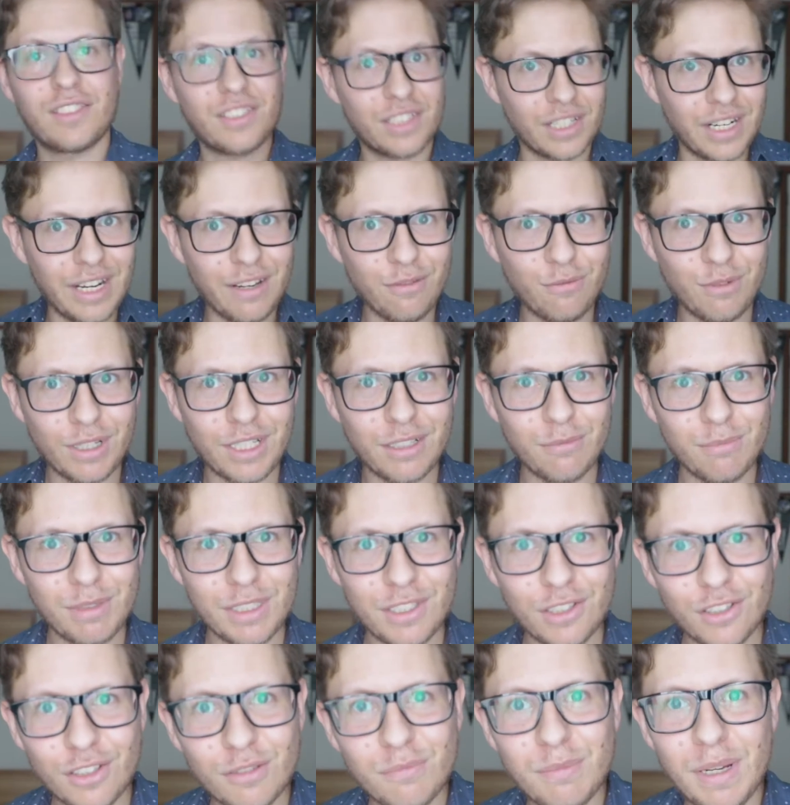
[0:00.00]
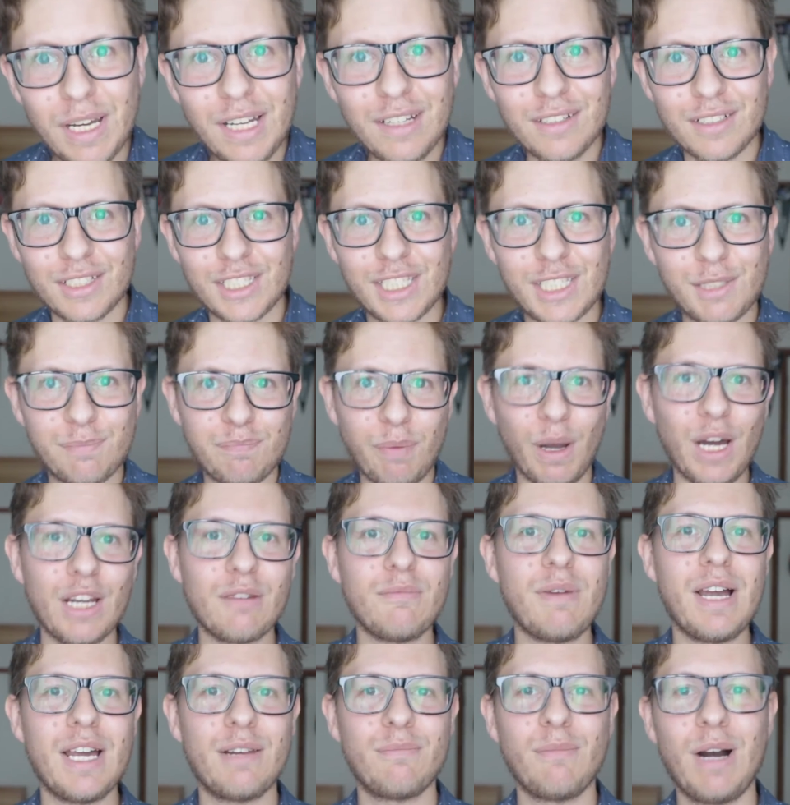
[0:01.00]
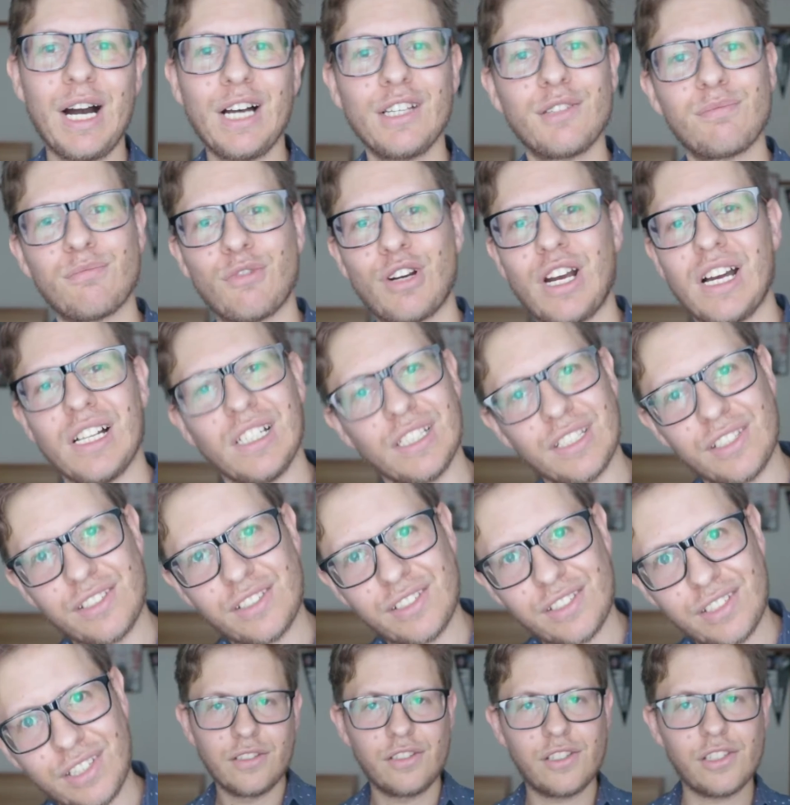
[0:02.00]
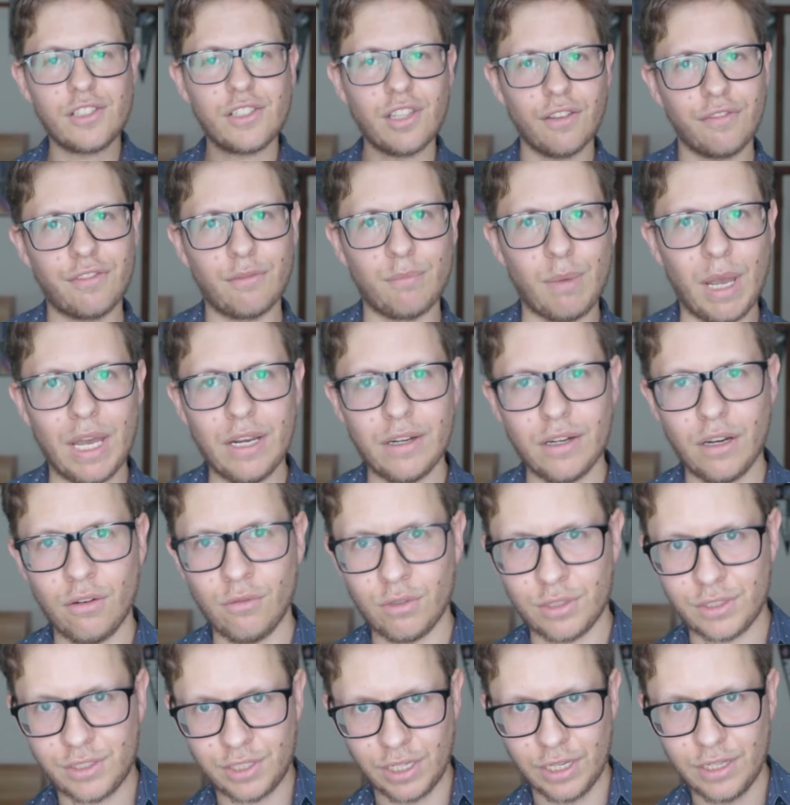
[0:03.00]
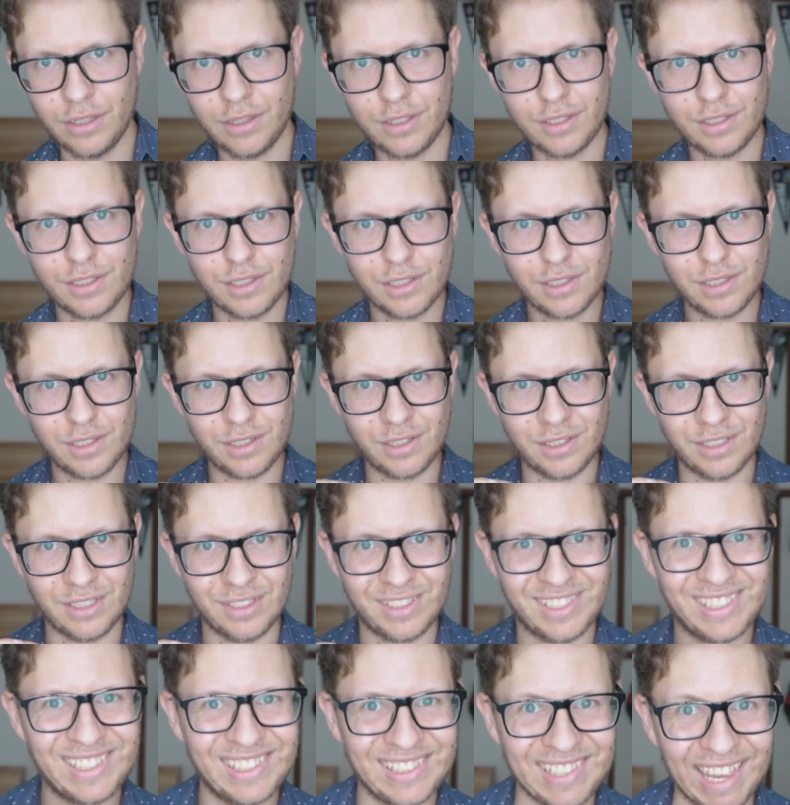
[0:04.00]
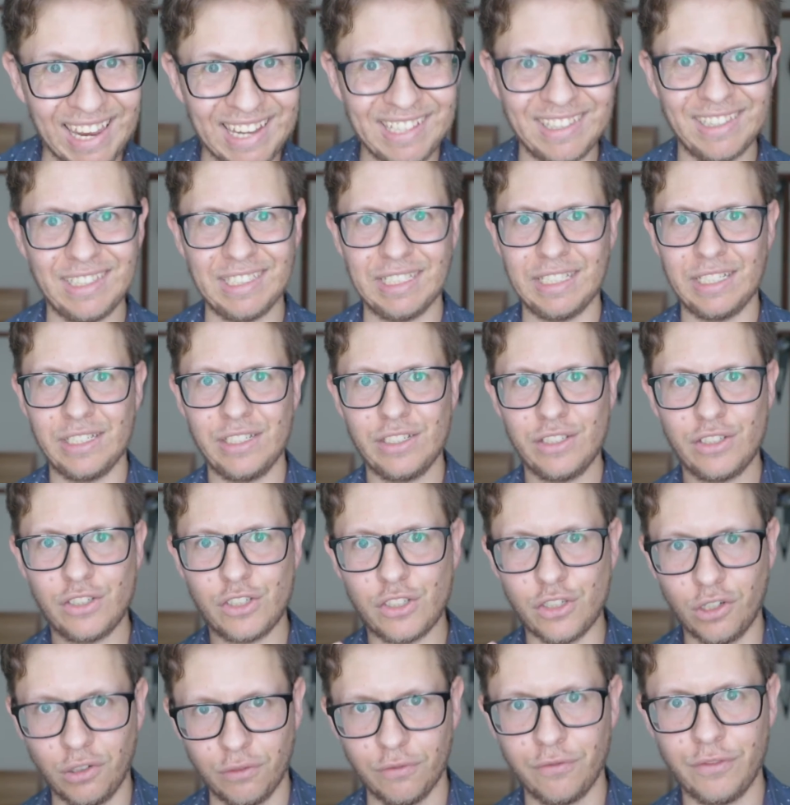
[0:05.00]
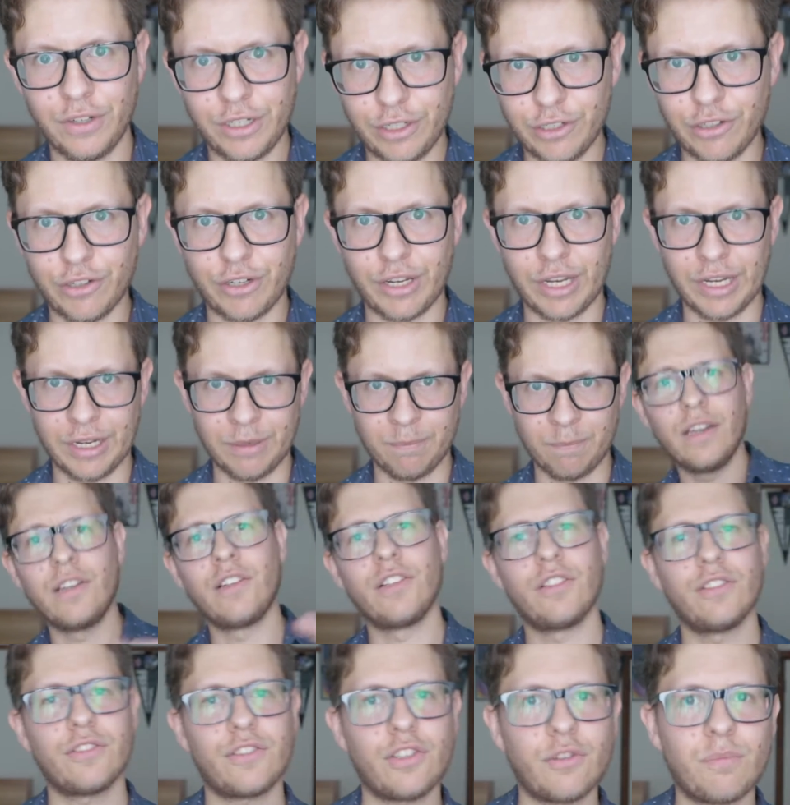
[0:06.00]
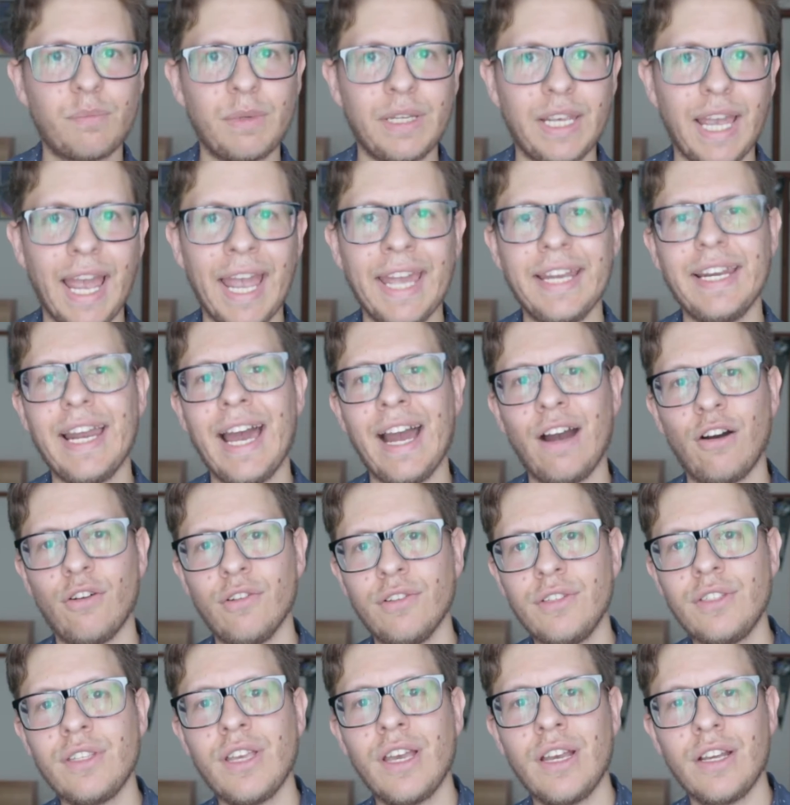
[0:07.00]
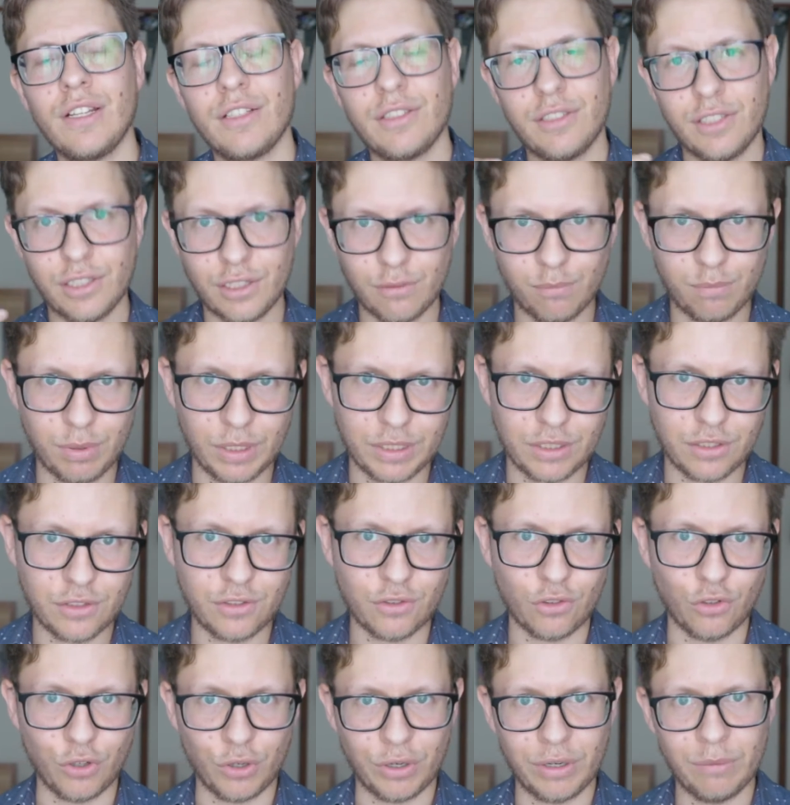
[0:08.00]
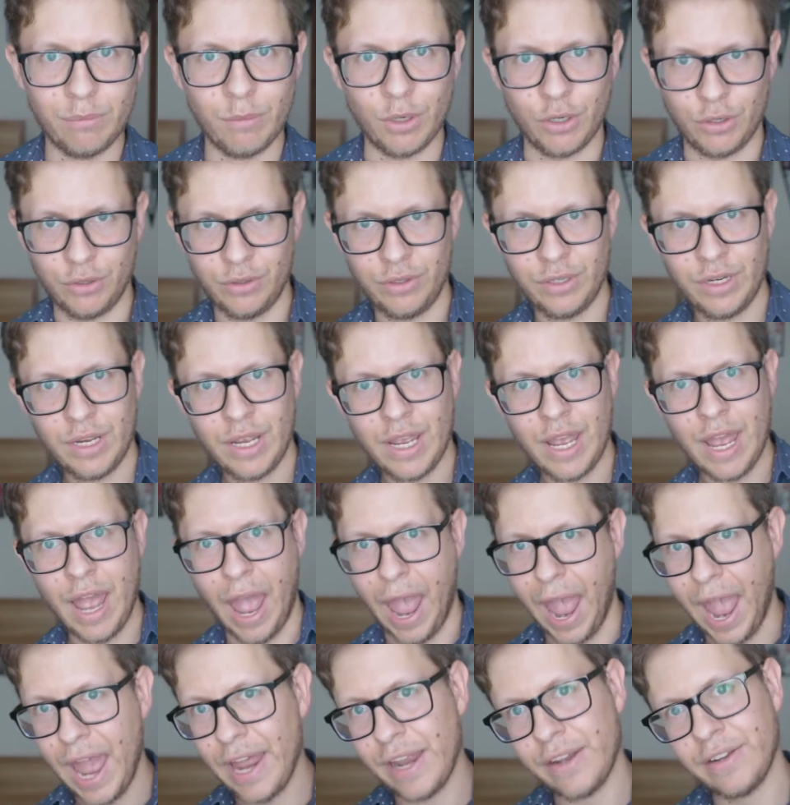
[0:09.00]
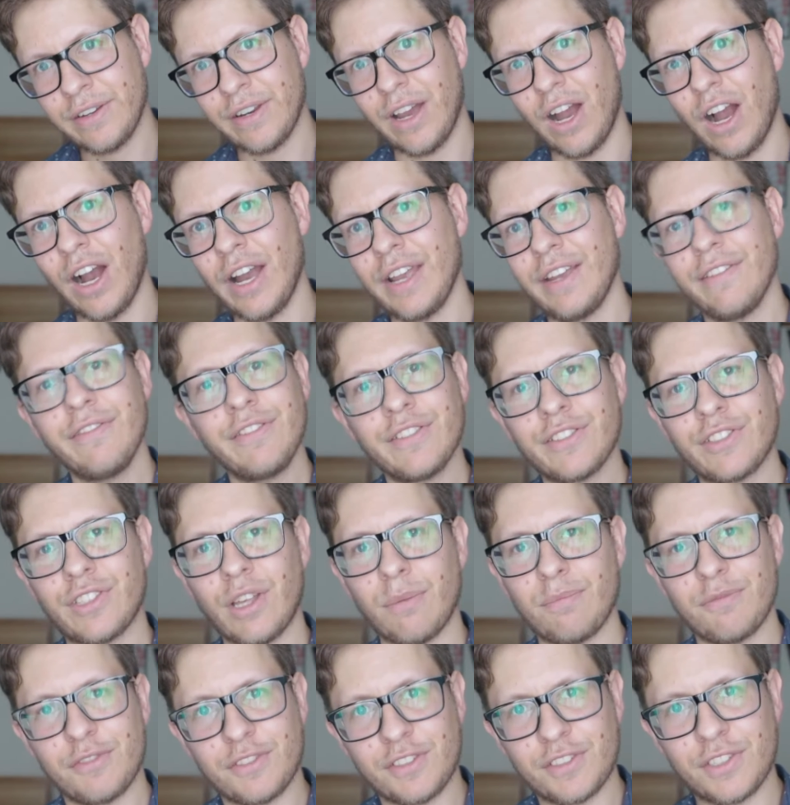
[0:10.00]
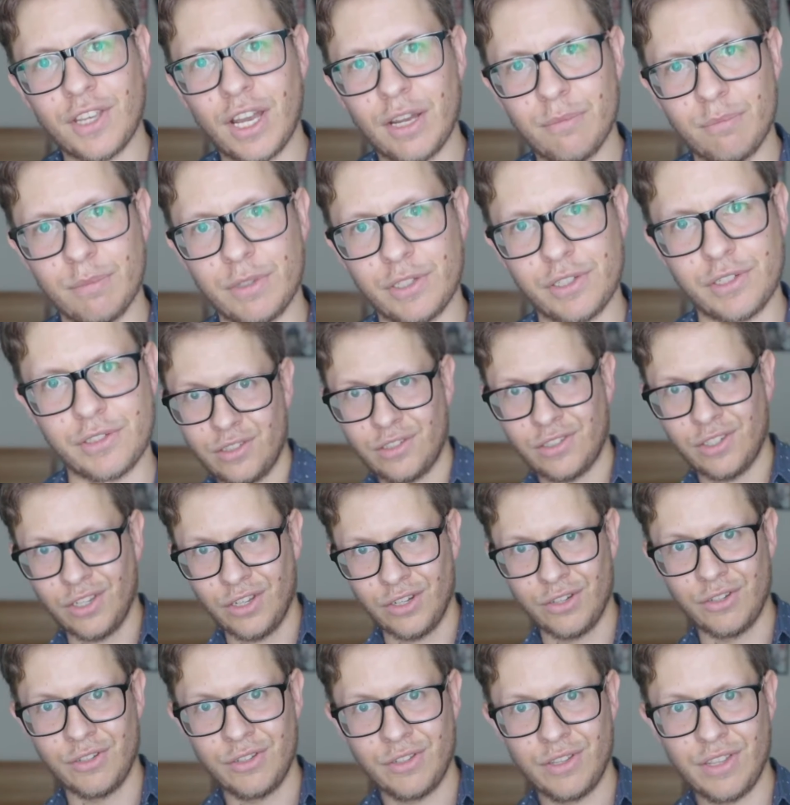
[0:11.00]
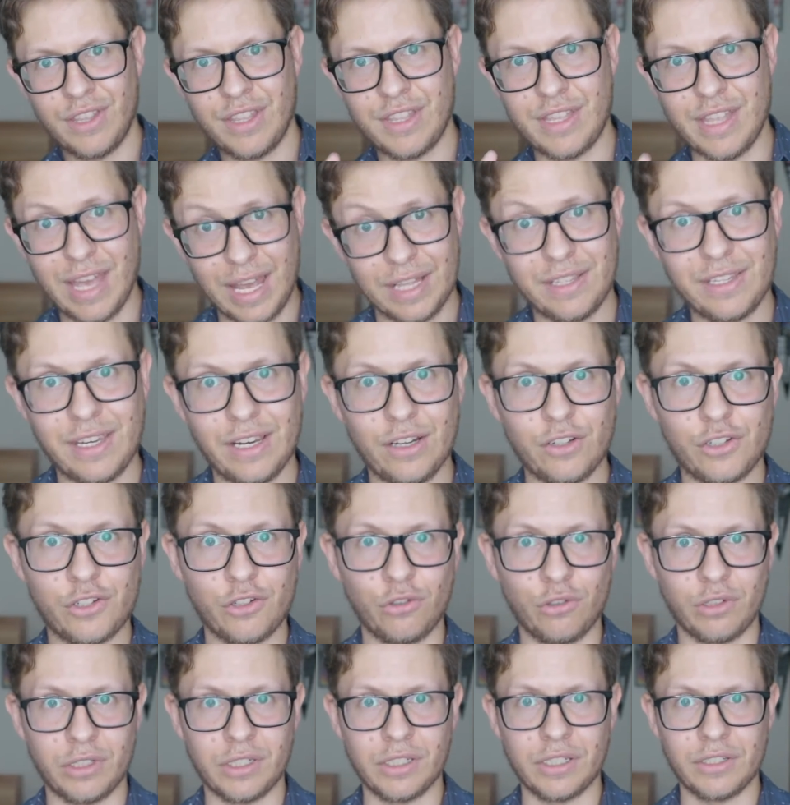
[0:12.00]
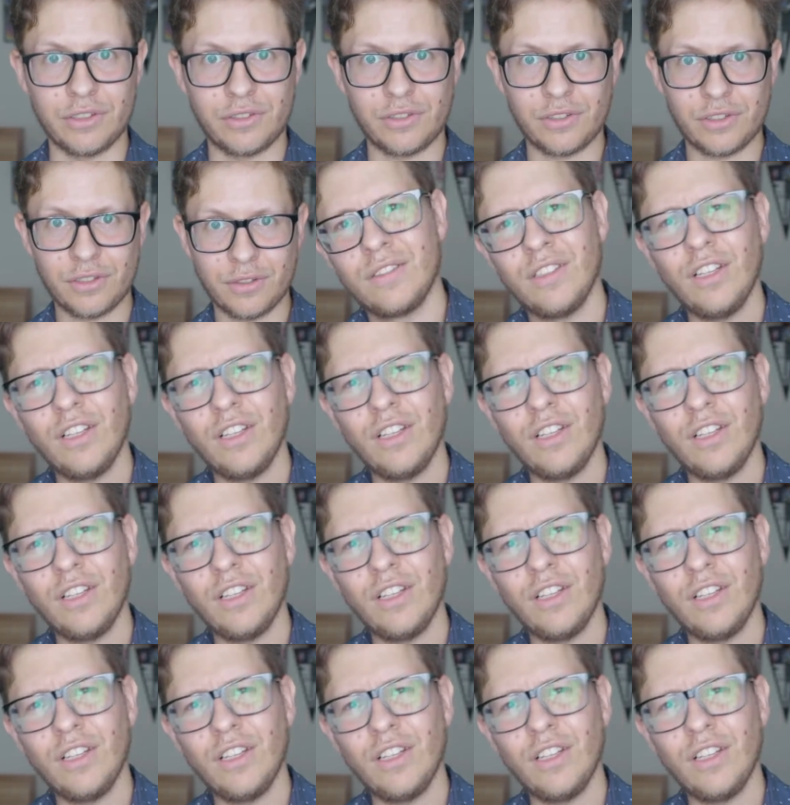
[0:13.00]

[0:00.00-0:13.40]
Today we're going to be talking about Spider-Man Miles Morales. Just off the bat, I want to say this is an insanely short video game. It only took me 8 hours to complete the story mode, and I even stopped for side missions. So that's how short it is.